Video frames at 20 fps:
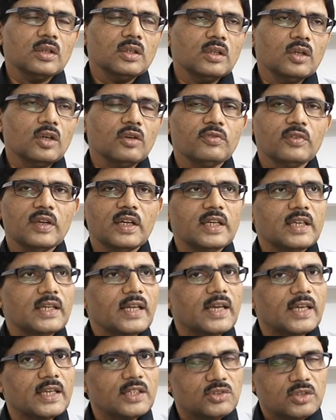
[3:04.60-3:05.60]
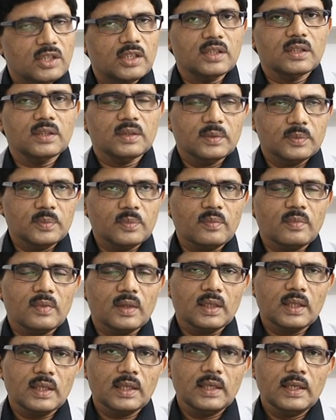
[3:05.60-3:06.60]
of anti-aging.
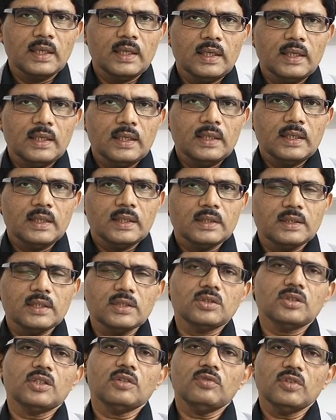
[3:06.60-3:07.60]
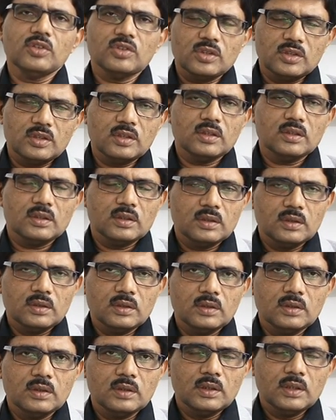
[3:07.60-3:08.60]
This division
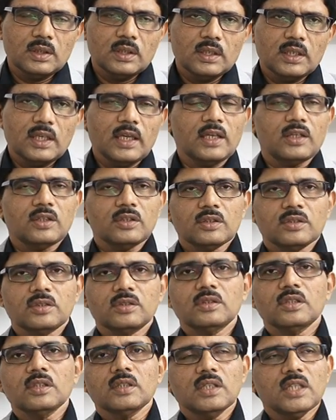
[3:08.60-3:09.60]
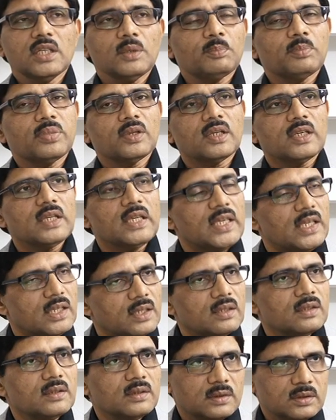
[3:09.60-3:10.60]
caters the deeper need
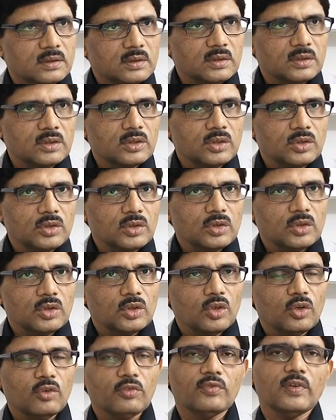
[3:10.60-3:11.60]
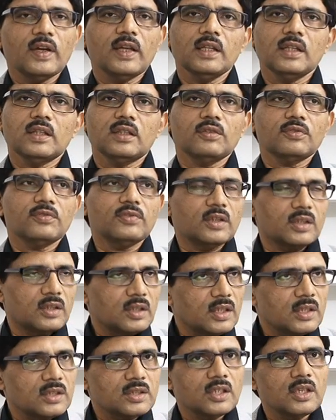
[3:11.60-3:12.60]
of health,
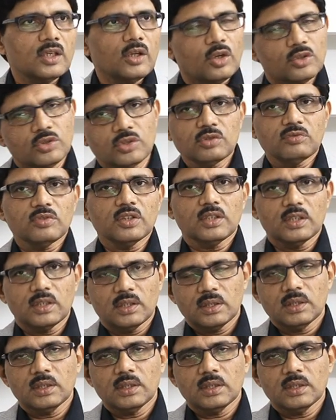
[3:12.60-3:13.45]
fitness and longevity,